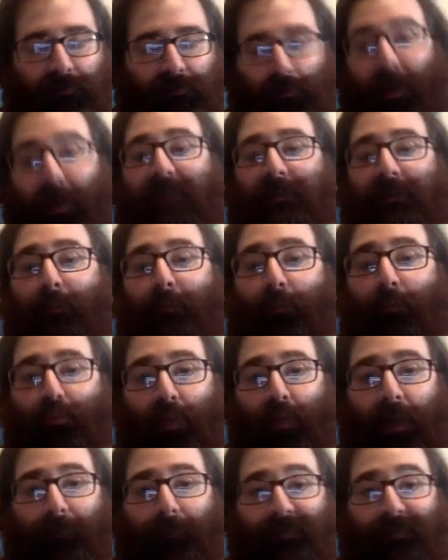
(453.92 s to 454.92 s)
x double
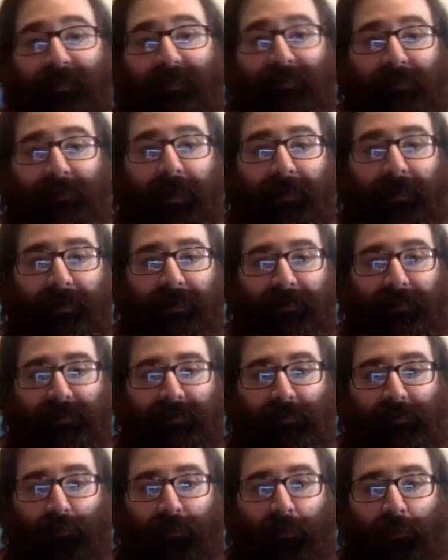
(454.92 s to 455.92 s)
prime plus 9x
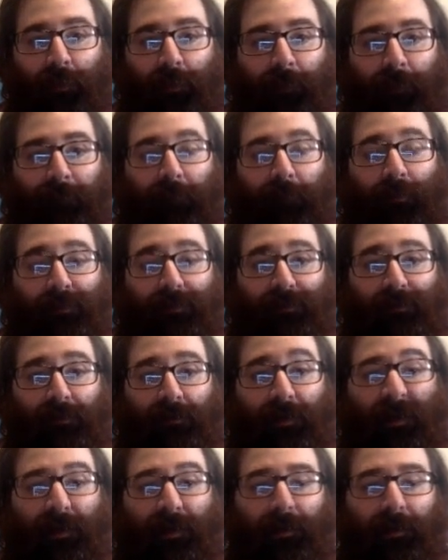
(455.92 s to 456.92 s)
is really what I'm focusing
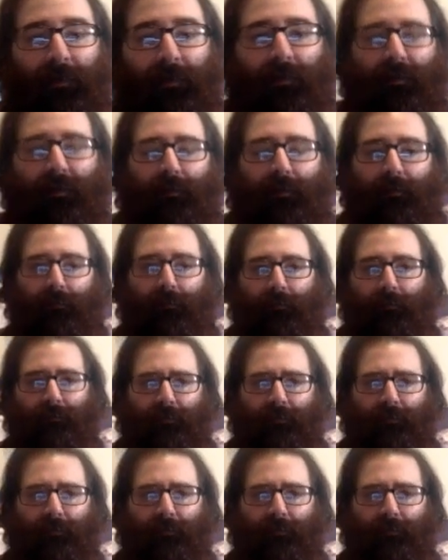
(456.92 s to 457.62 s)
on. So